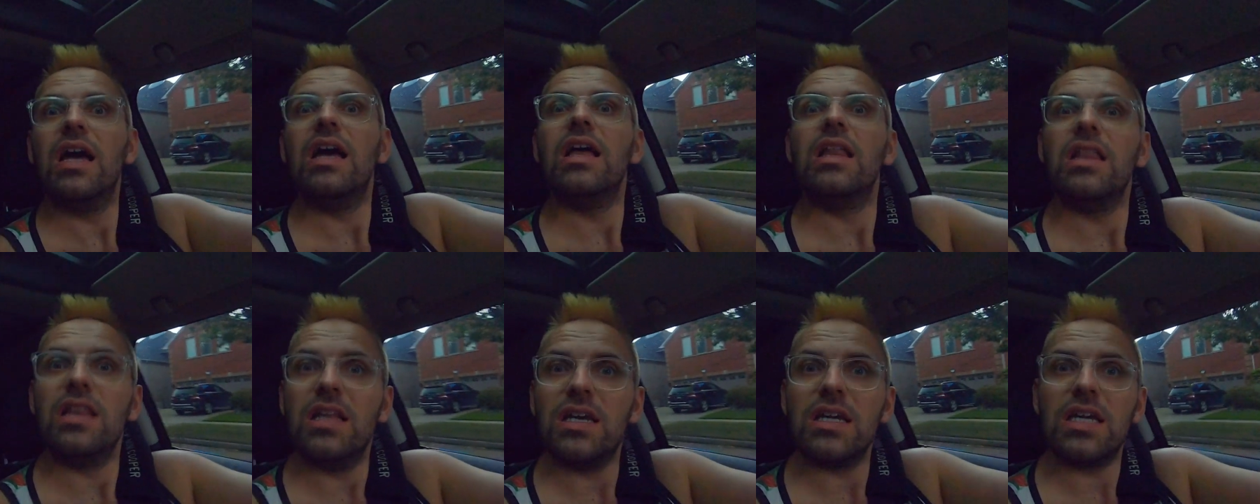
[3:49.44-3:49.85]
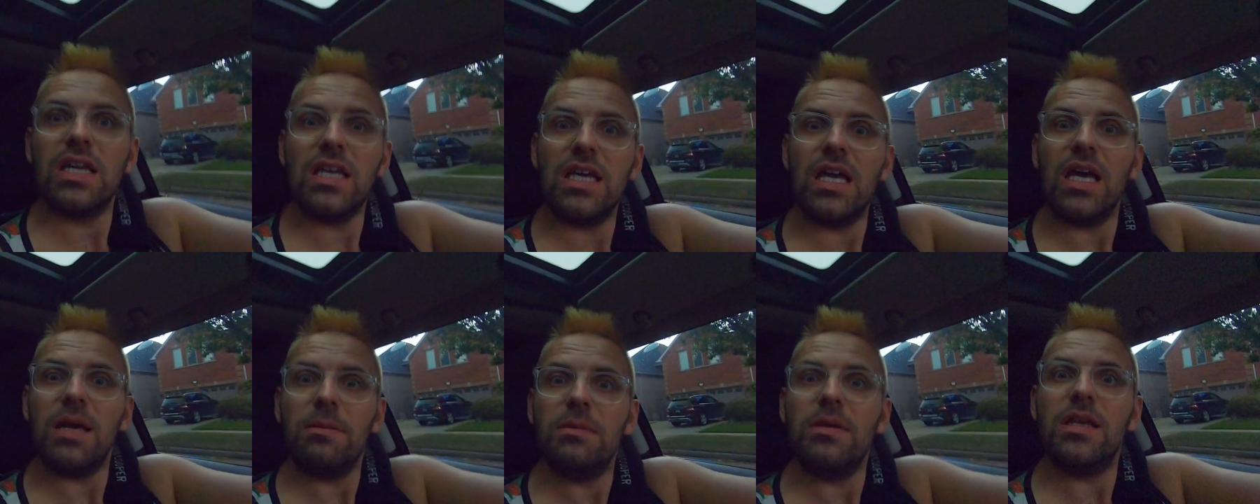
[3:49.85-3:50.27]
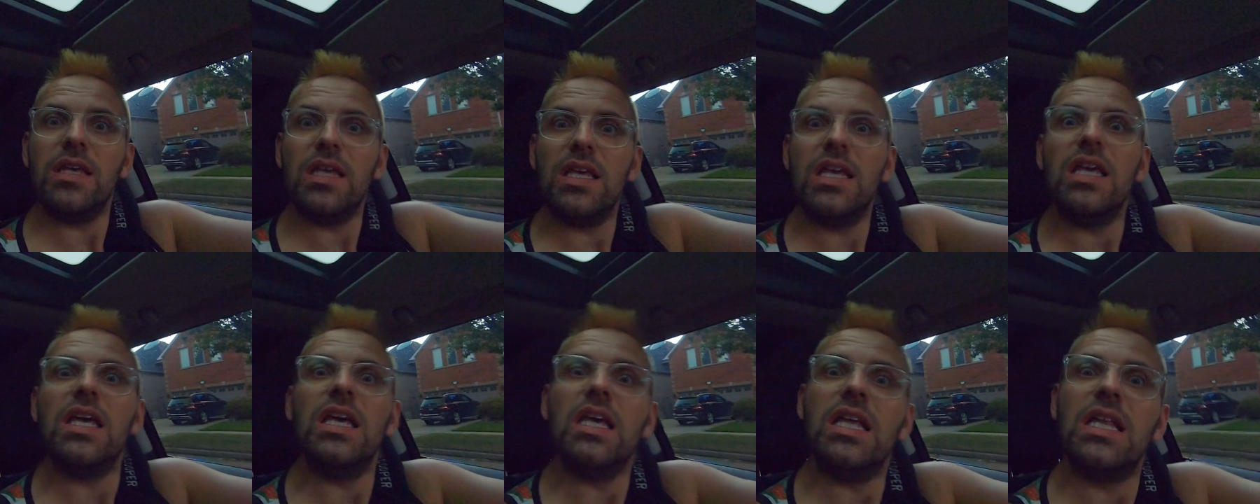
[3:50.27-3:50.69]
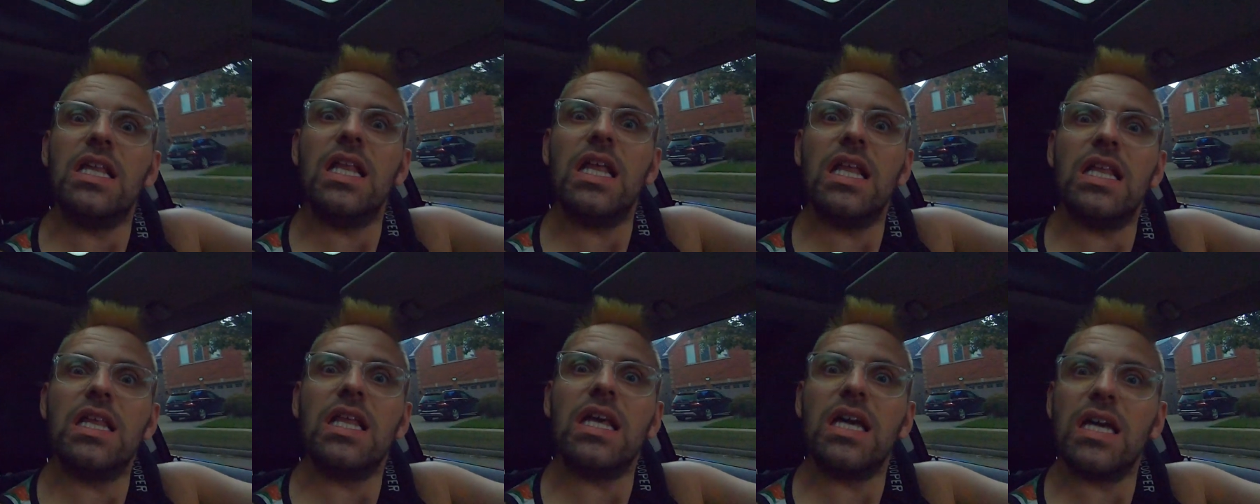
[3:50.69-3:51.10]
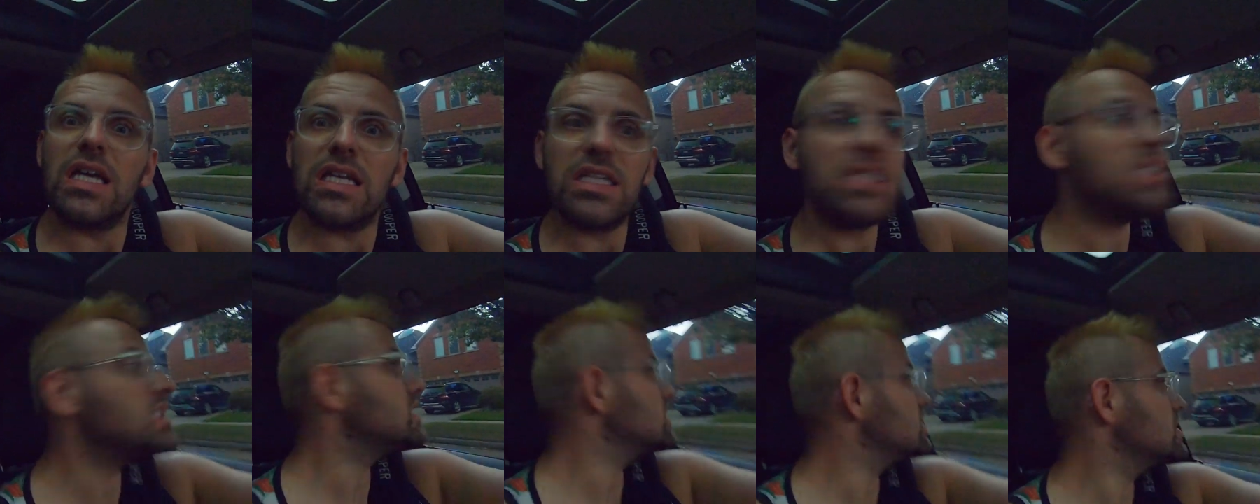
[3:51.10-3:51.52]
looking at me and then like
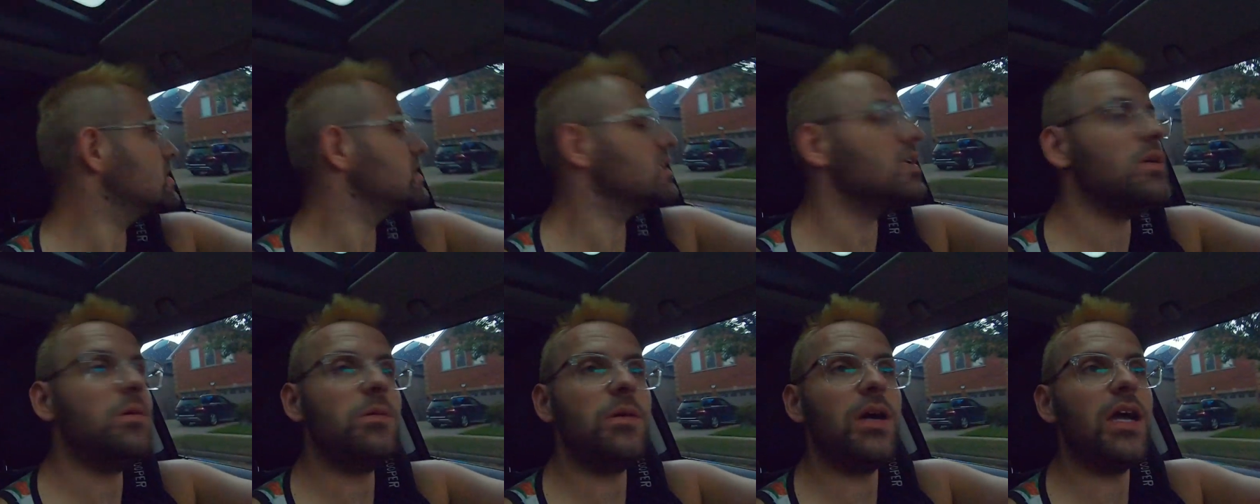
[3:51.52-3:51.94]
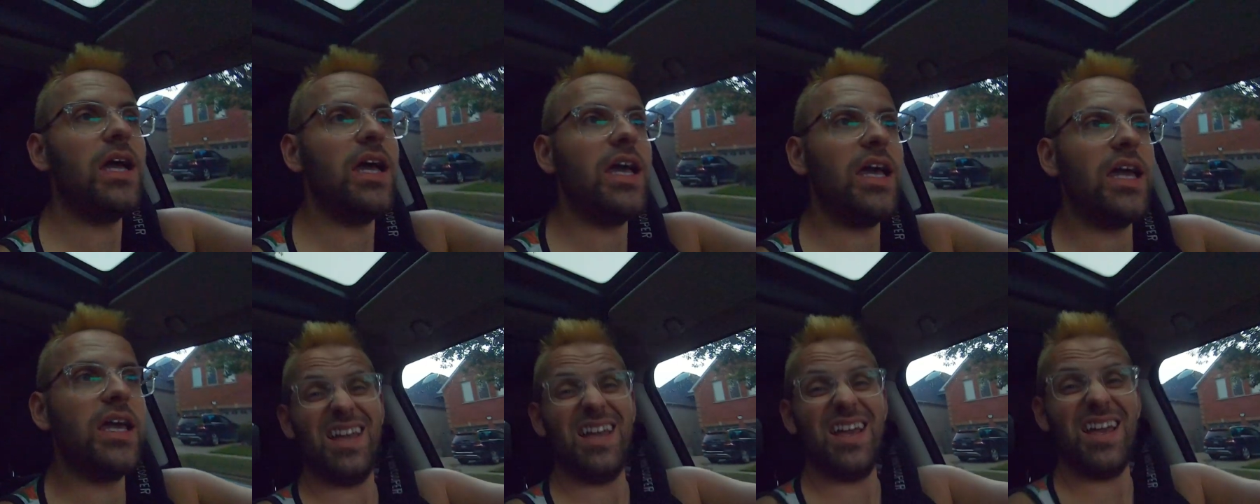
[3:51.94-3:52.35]
just looking away.